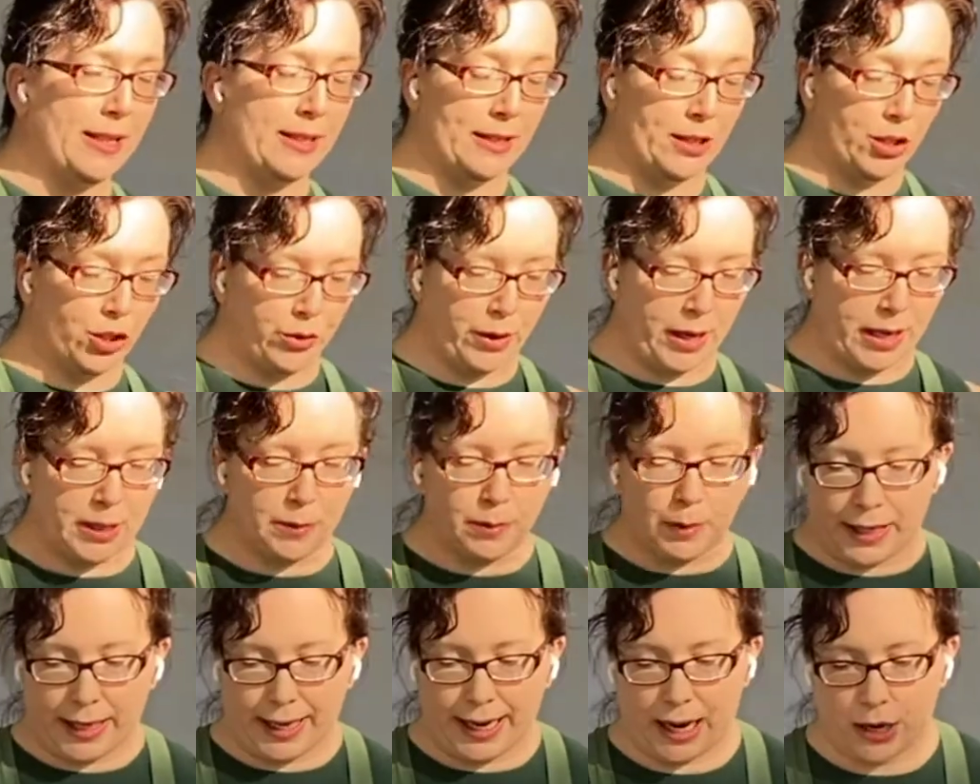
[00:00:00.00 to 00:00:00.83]
and then
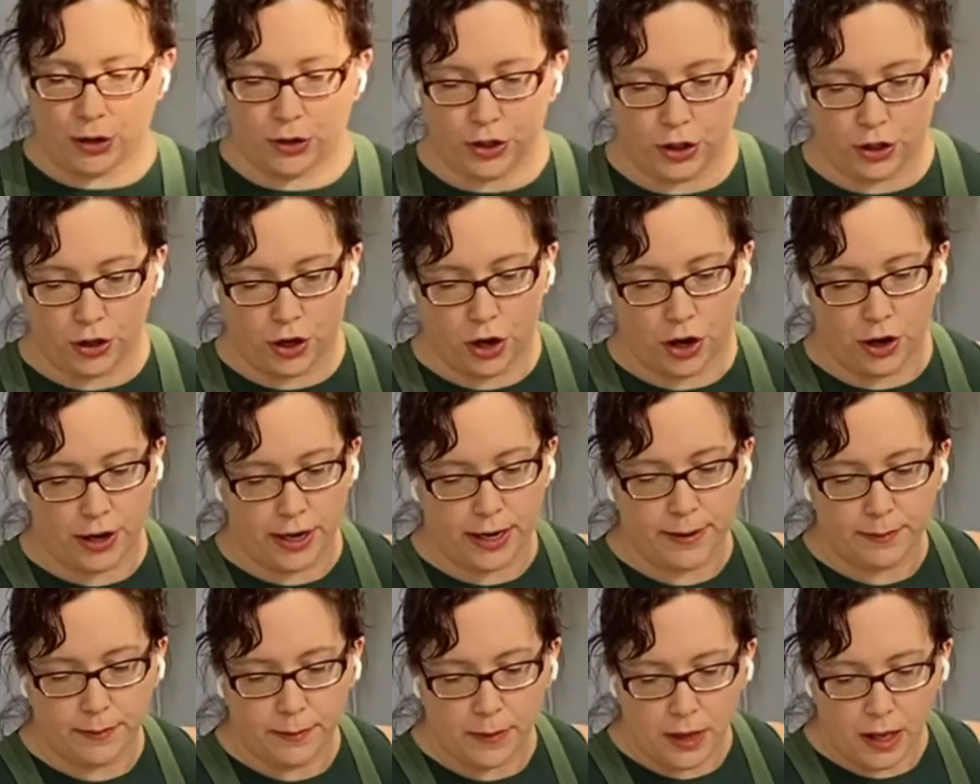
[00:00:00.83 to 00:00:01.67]
transplanting out to your
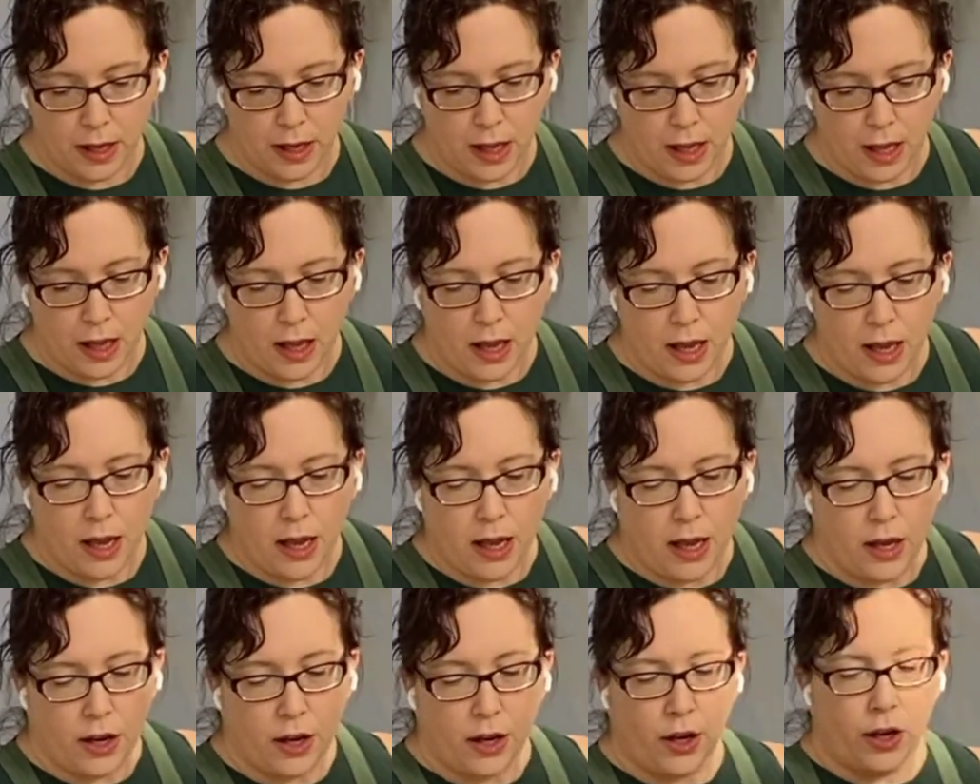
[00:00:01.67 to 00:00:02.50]
garden,
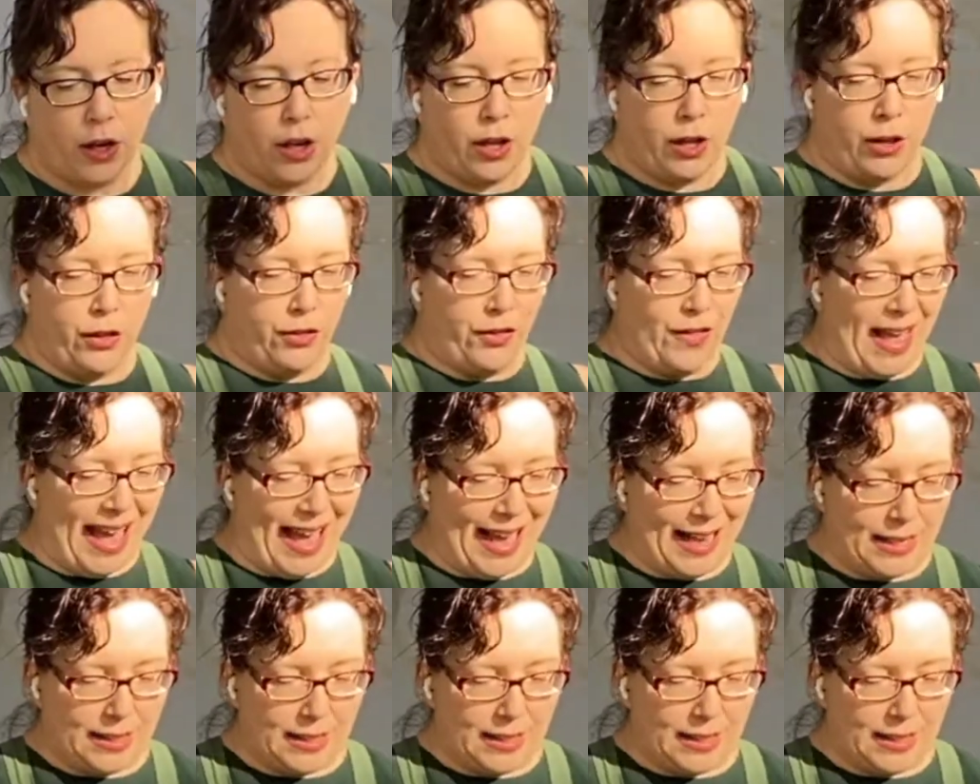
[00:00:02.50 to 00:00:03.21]
that